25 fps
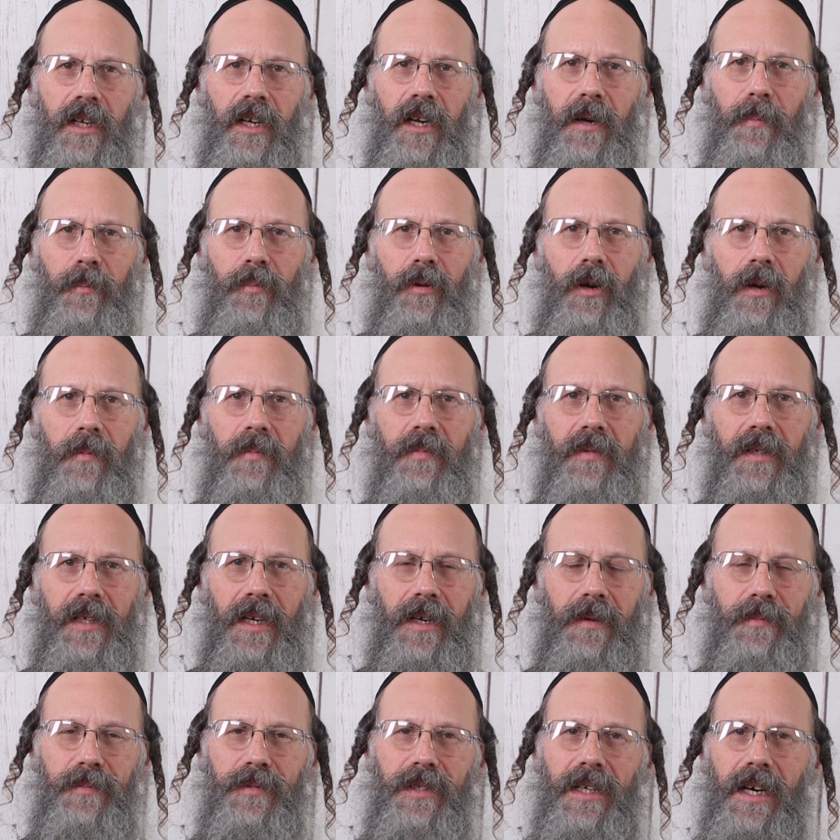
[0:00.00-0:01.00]
A problem
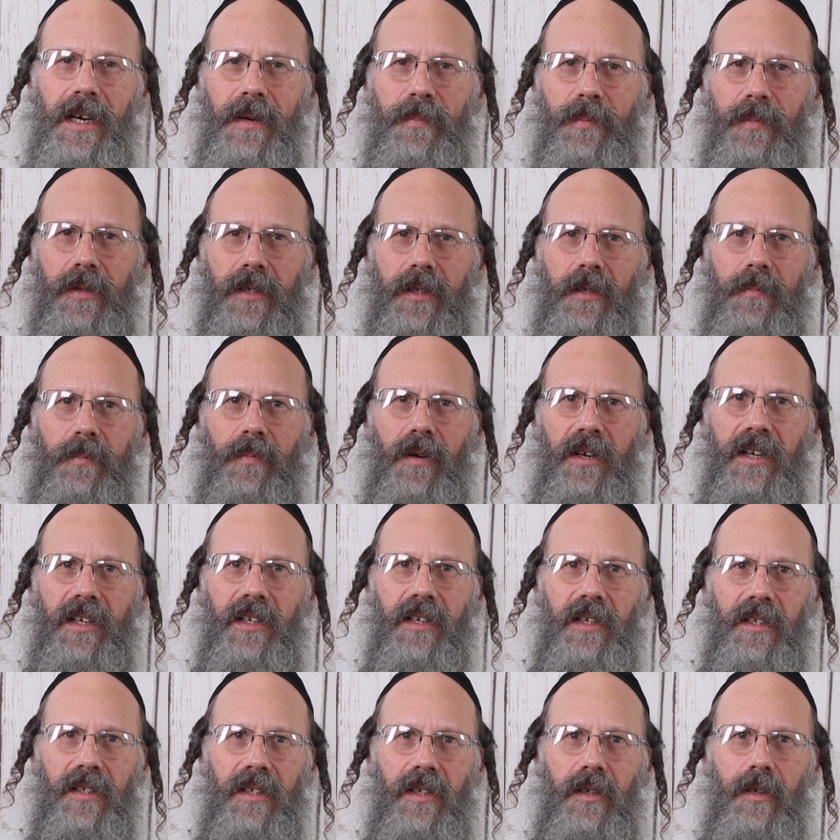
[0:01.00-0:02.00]
comes up, the body
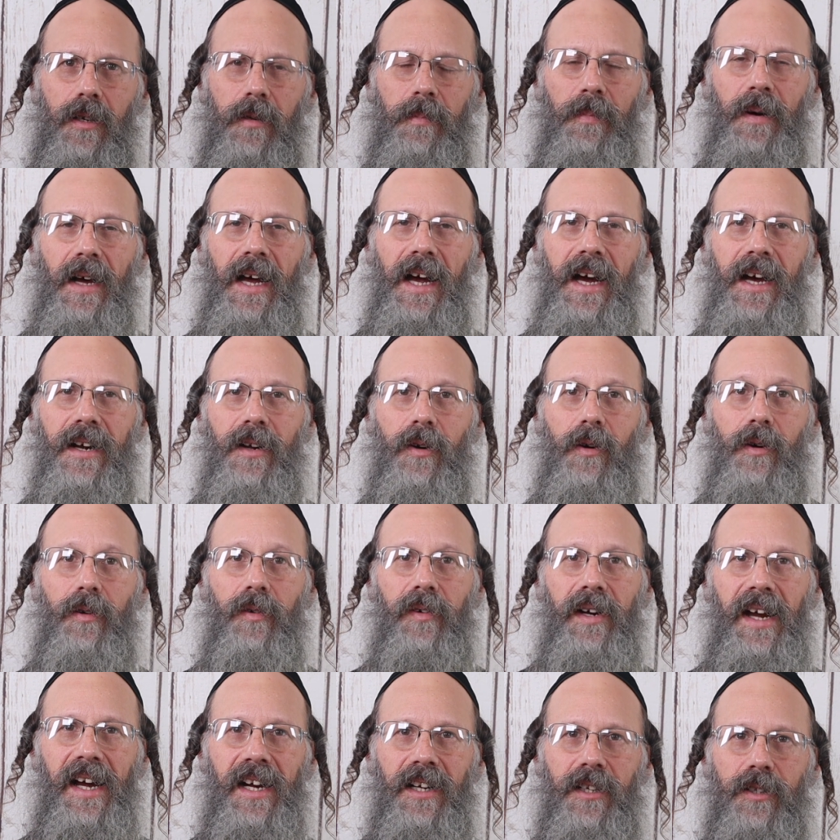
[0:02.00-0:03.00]
goes, oh, how do I
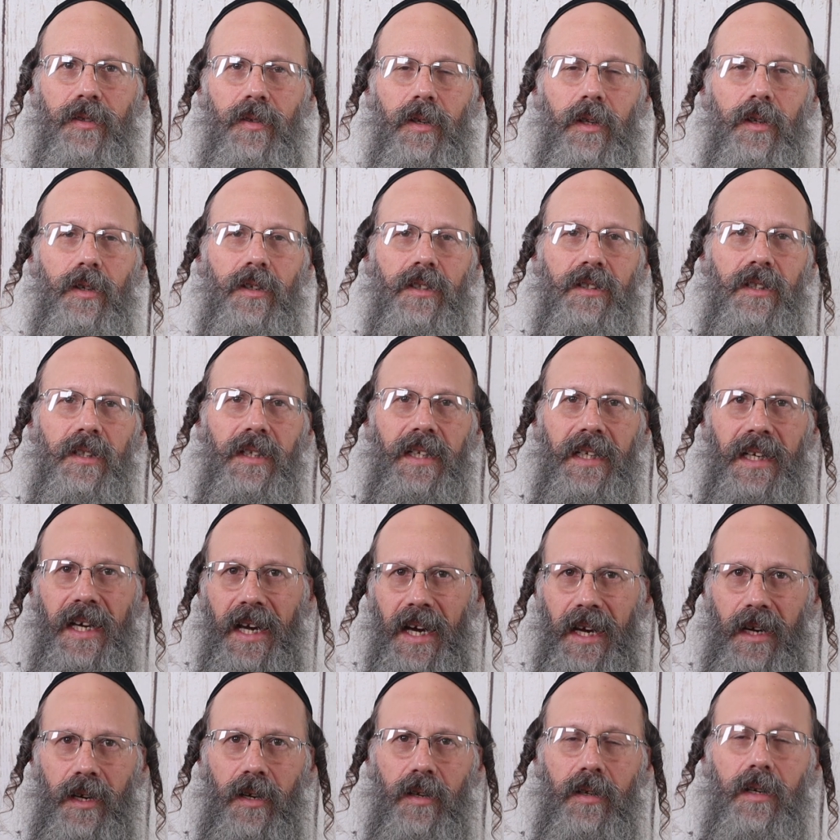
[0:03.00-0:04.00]
react to it? Looks in the
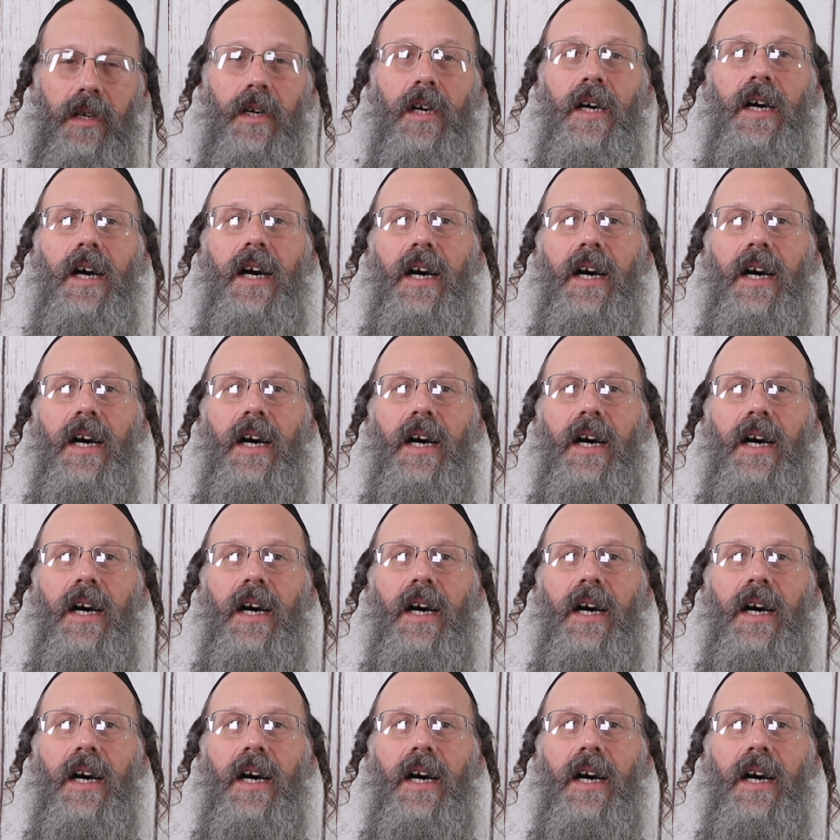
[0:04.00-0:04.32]
catalogue,